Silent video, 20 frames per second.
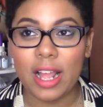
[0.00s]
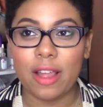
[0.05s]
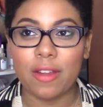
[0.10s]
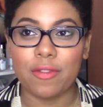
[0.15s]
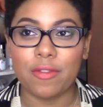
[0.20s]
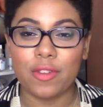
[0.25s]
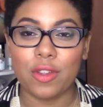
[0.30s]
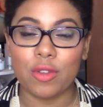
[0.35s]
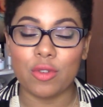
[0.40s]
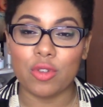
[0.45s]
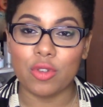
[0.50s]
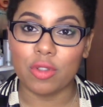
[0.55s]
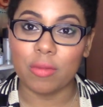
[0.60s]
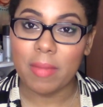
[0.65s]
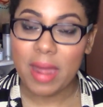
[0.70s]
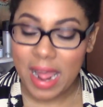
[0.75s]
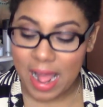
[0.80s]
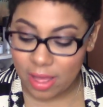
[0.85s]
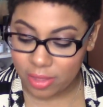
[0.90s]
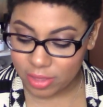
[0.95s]
If you do the
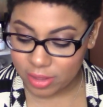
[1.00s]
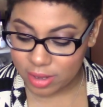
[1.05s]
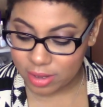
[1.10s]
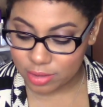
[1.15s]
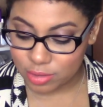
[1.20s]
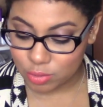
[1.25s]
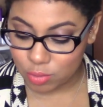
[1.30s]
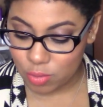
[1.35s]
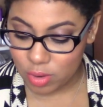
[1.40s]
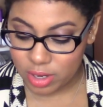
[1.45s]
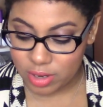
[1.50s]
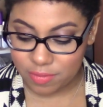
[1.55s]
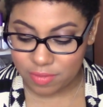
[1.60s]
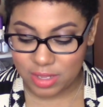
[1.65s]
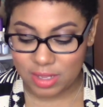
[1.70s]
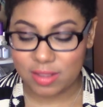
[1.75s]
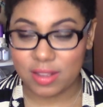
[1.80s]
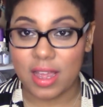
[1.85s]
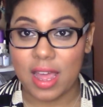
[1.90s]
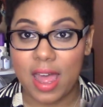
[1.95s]
math, because one of
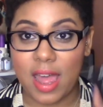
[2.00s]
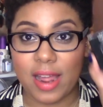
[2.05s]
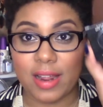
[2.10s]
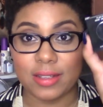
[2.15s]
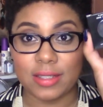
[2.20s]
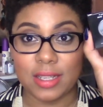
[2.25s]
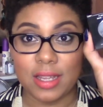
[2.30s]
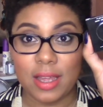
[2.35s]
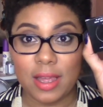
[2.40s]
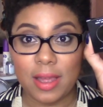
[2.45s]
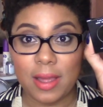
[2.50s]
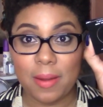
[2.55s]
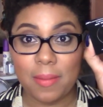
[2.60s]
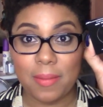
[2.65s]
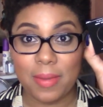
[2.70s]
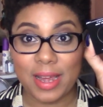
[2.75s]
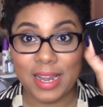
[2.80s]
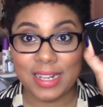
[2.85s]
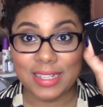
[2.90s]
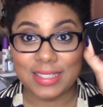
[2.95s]
these guys
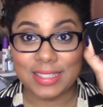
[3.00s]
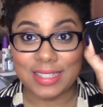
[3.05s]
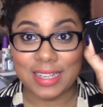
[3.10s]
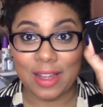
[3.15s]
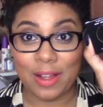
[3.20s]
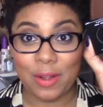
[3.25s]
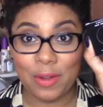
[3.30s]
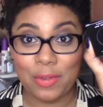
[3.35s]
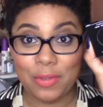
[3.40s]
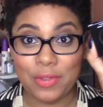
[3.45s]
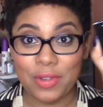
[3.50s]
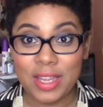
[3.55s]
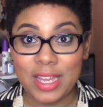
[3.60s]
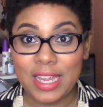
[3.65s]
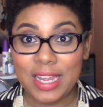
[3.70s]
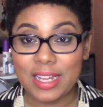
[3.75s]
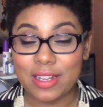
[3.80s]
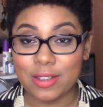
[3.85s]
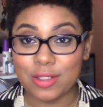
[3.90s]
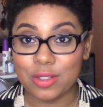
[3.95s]
by itself
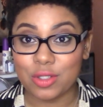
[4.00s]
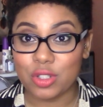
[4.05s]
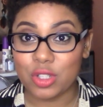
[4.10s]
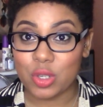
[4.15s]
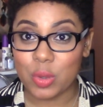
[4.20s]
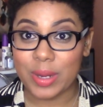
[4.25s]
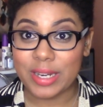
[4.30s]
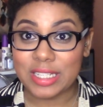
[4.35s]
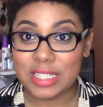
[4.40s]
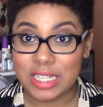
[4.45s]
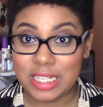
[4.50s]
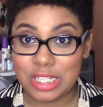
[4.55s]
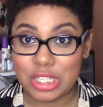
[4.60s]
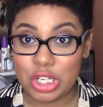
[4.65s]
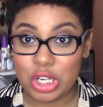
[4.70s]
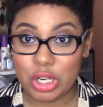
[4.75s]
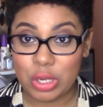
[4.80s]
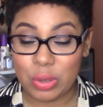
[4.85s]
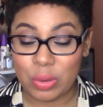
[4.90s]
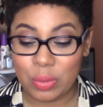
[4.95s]
is
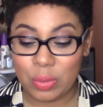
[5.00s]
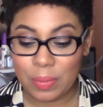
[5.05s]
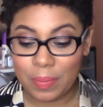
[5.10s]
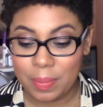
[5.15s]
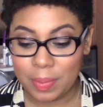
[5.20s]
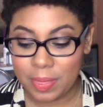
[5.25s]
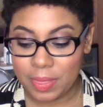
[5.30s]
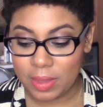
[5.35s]
22